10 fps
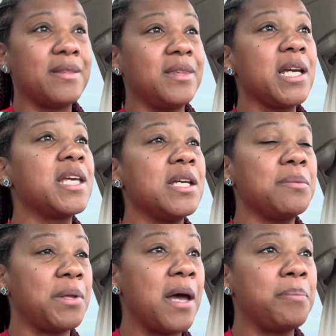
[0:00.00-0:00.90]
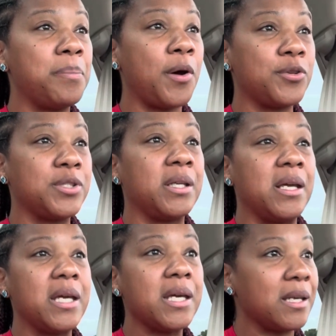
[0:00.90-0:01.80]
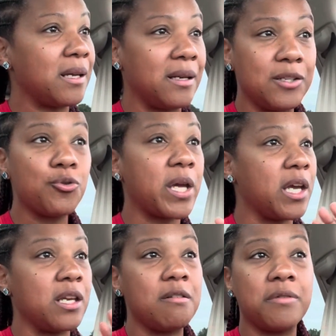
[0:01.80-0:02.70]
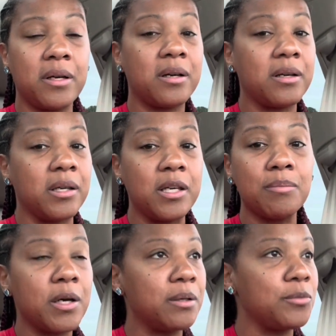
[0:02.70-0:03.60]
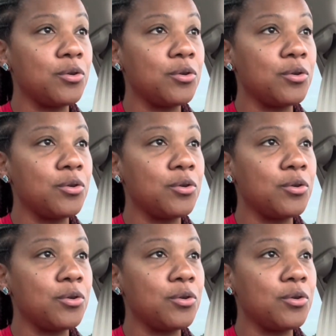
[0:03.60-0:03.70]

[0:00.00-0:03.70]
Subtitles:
They keep that person hidden. You can't even email them.